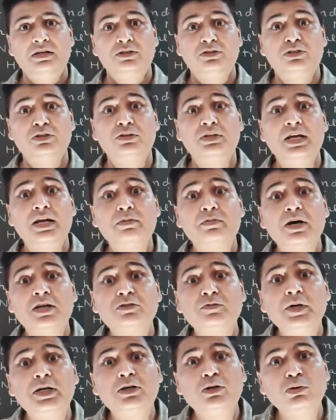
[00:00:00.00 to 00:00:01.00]
So there
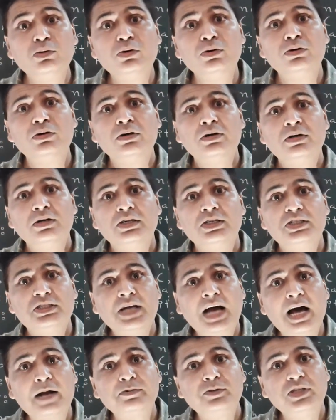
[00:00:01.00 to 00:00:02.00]
must be two
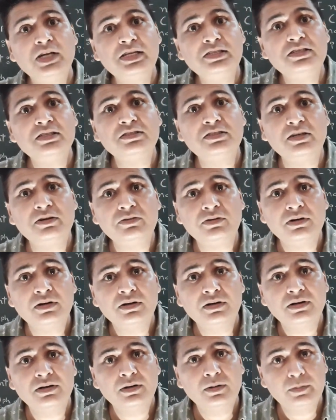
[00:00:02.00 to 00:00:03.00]
sharp changes in
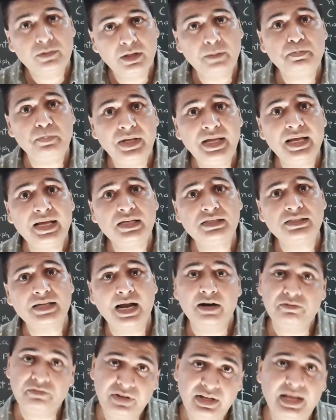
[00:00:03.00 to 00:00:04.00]
the pH,
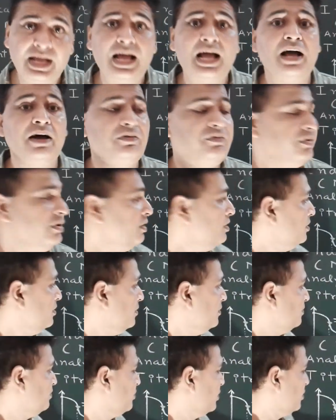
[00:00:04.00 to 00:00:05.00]
and we have
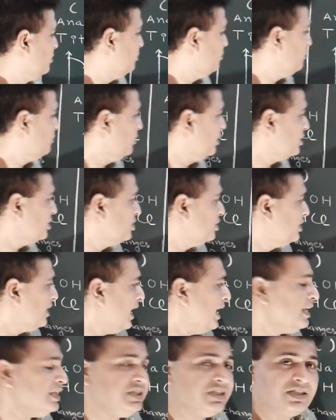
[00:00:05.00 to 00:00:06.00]
first
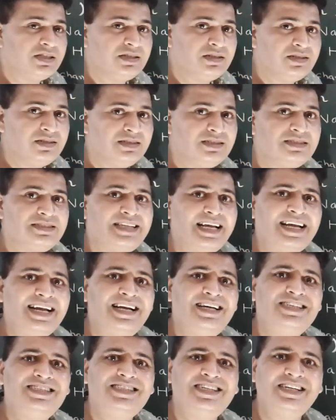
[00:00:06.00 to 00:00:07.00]
change,
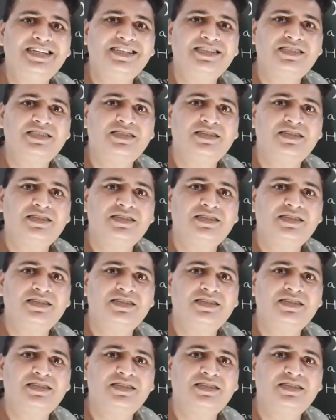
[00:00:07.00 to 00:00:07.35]
second change.